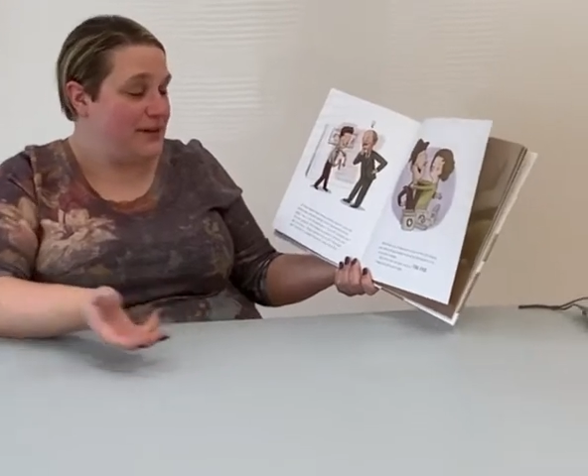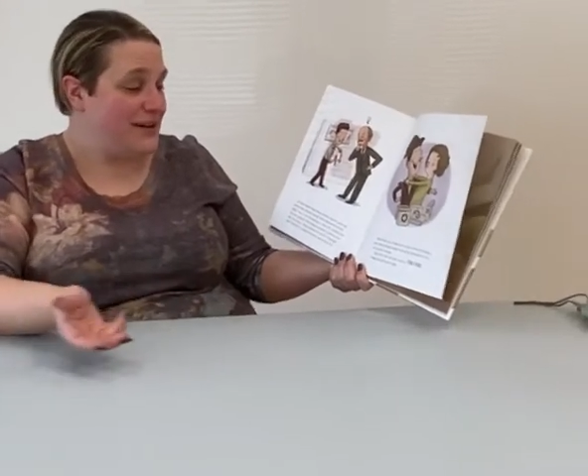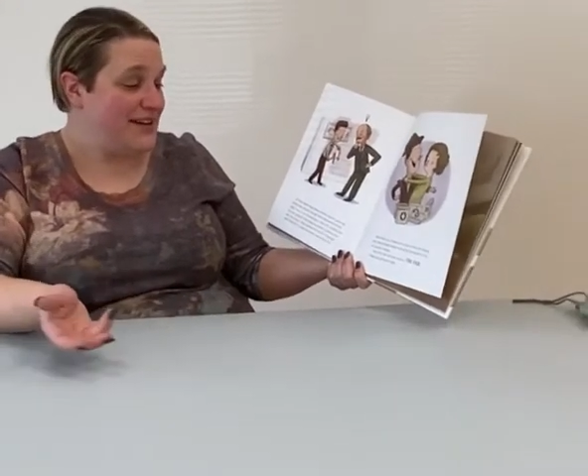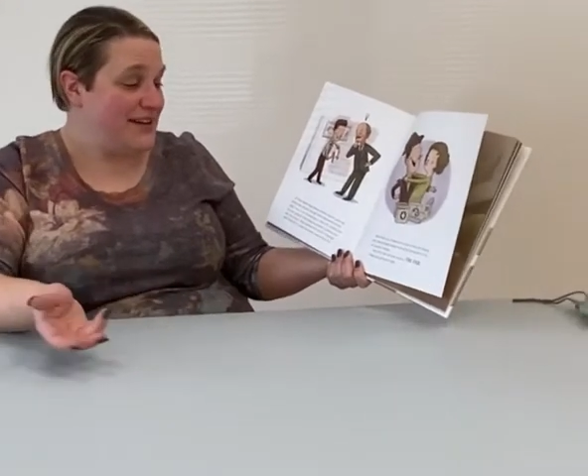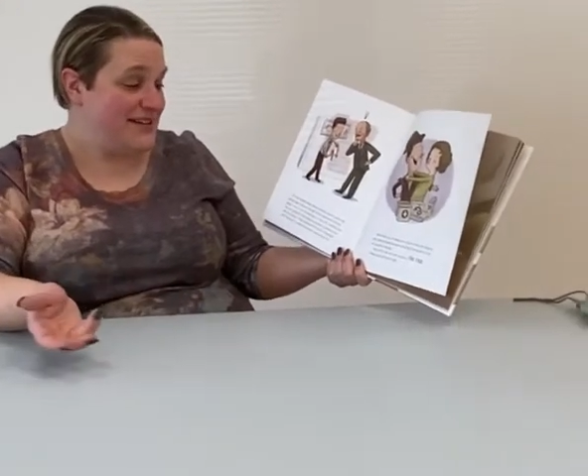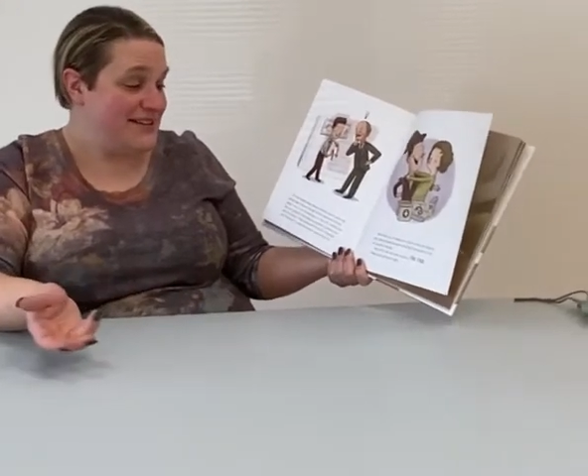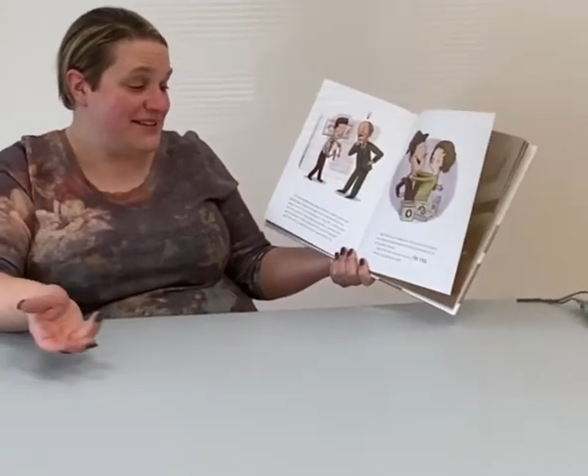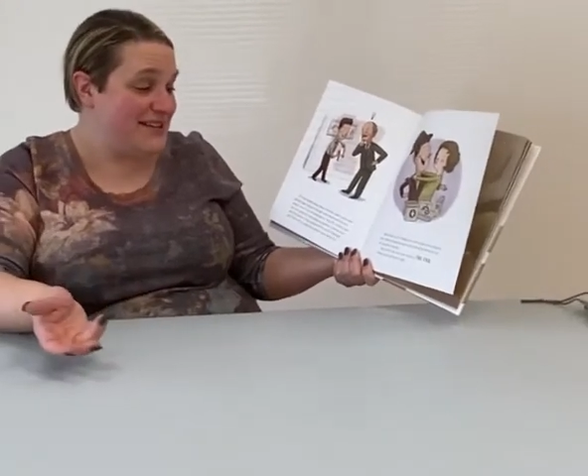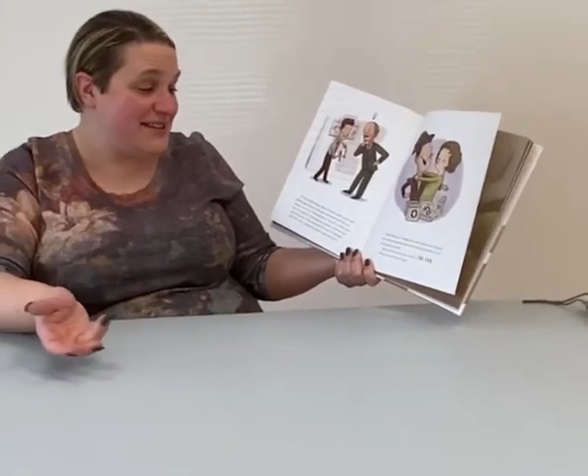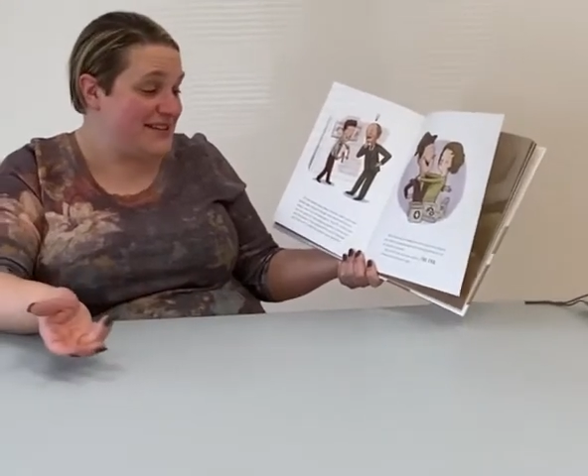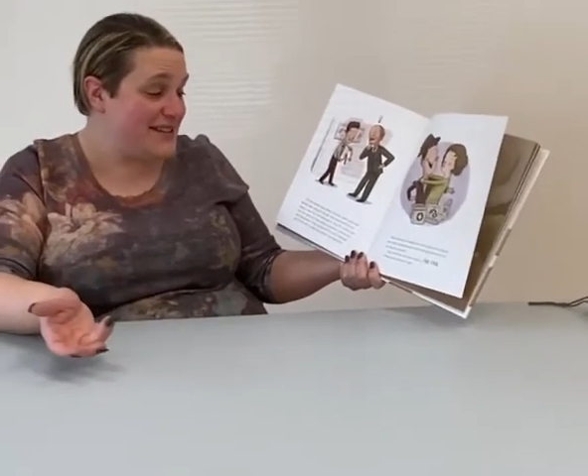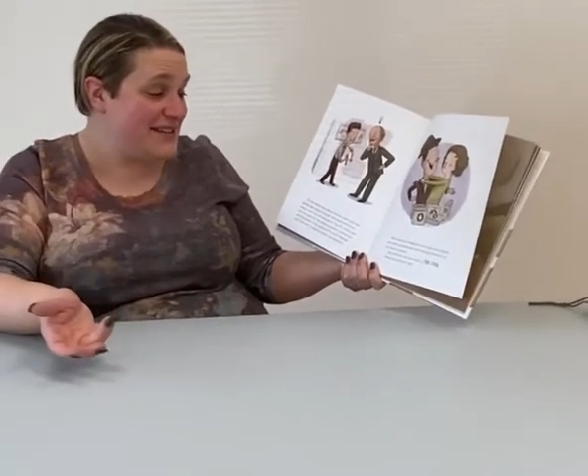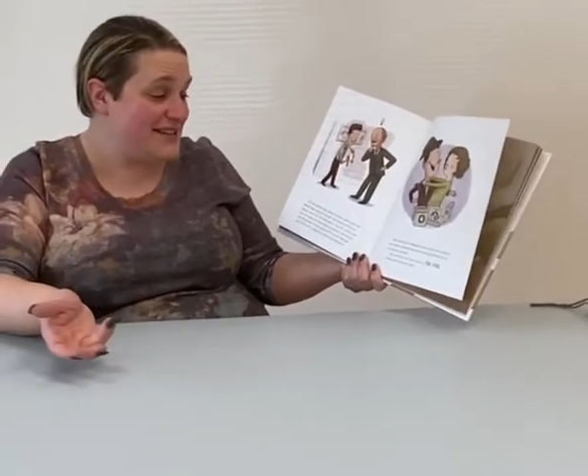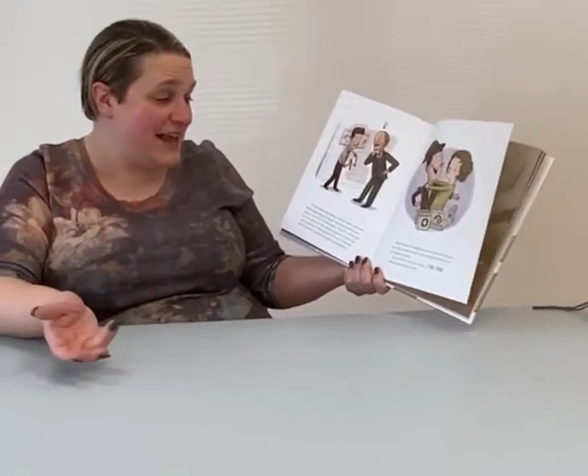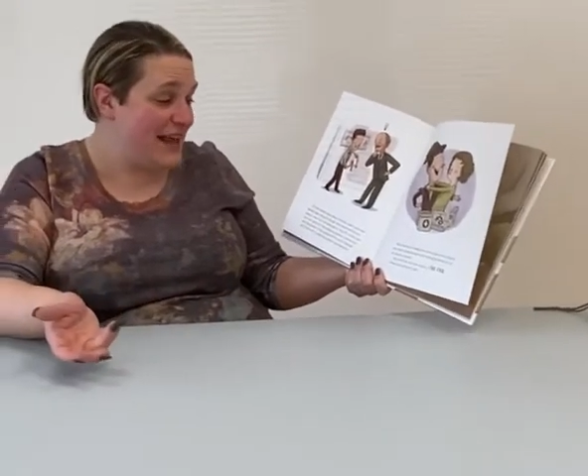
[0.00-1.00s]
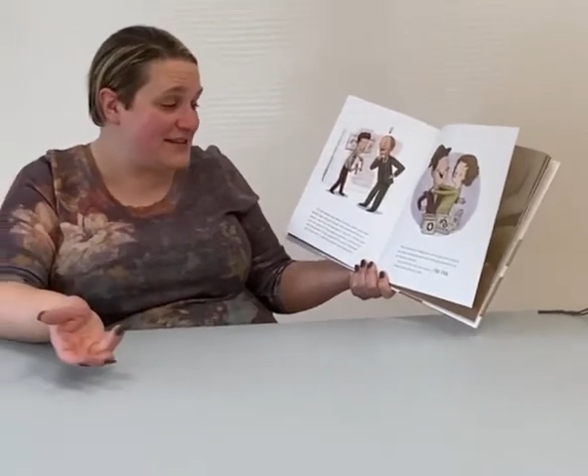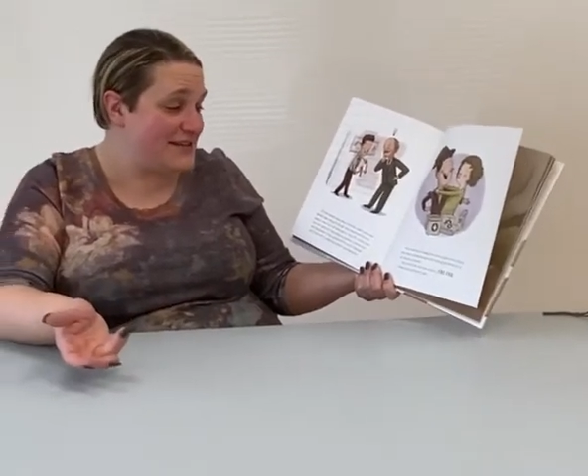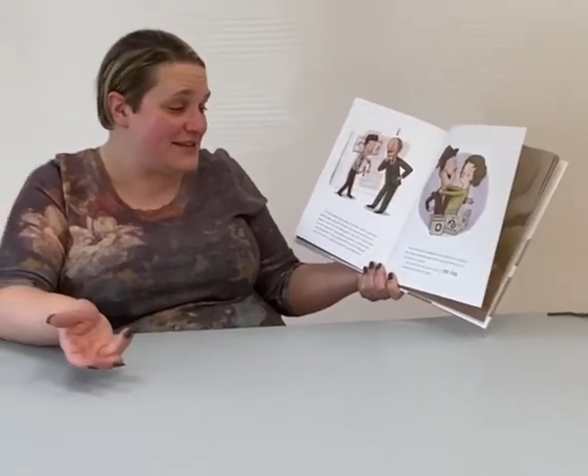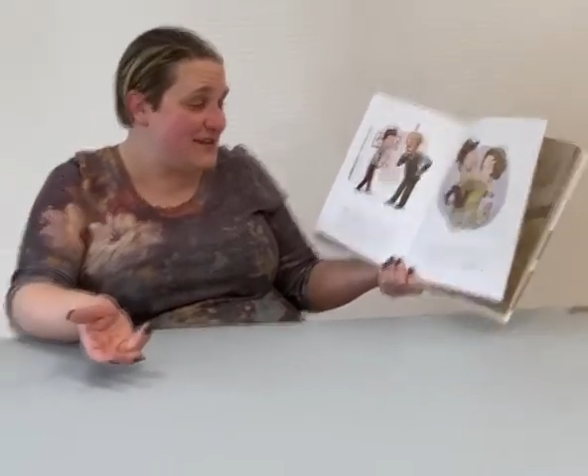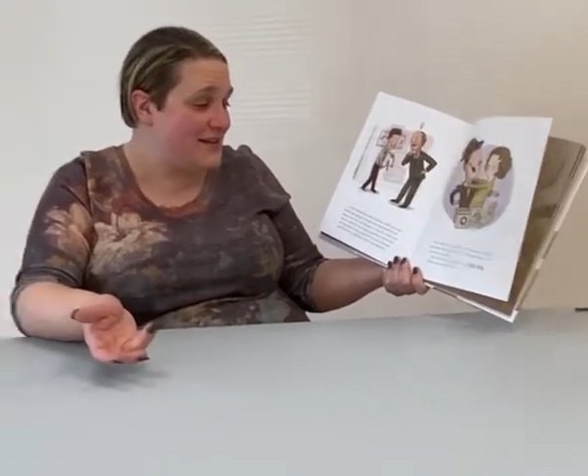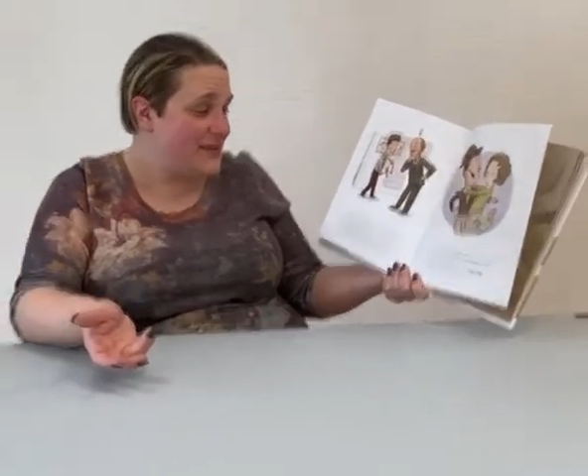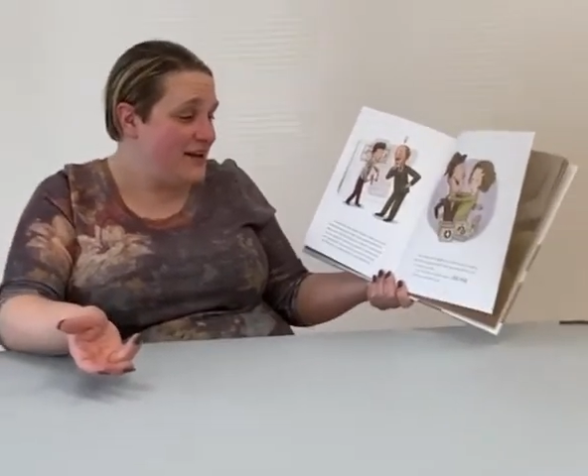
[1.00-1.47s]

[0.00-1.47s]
an instant success.